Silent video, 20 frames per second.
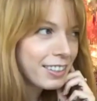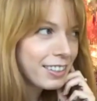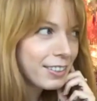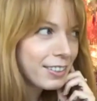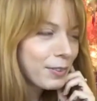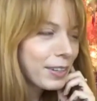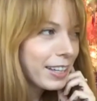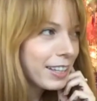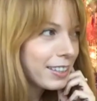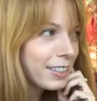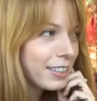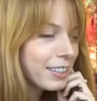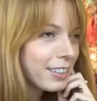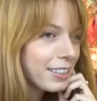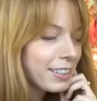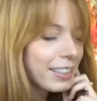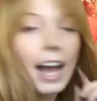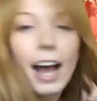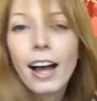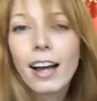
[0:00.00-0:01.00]
Wait,
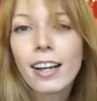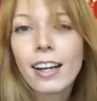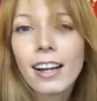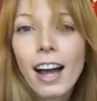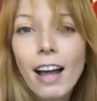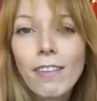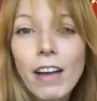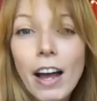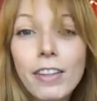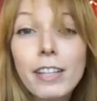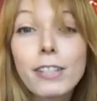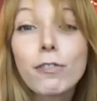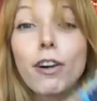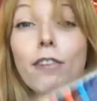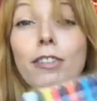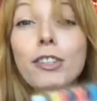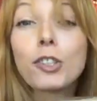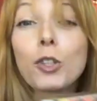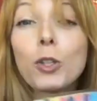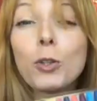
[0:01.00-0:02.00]
yeah, I've had these for
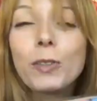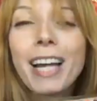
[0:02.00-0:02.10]
over 2